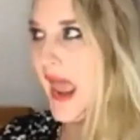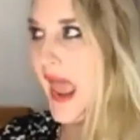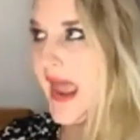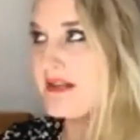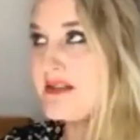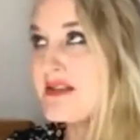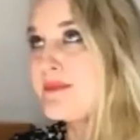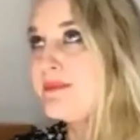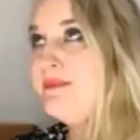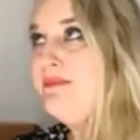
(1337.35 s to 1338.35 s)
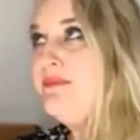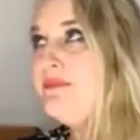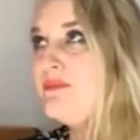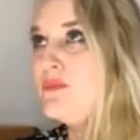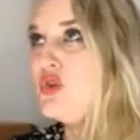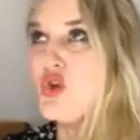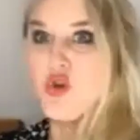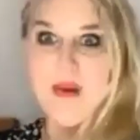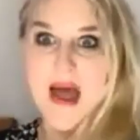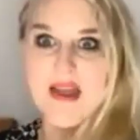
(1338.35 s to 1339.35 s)
and you
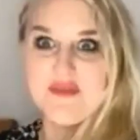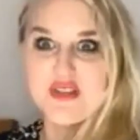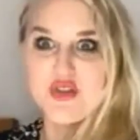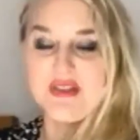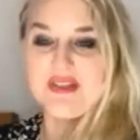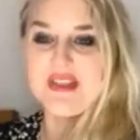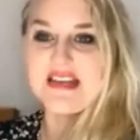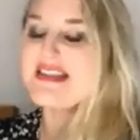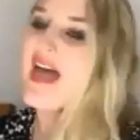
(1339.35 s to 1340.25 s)
could pay for certain things.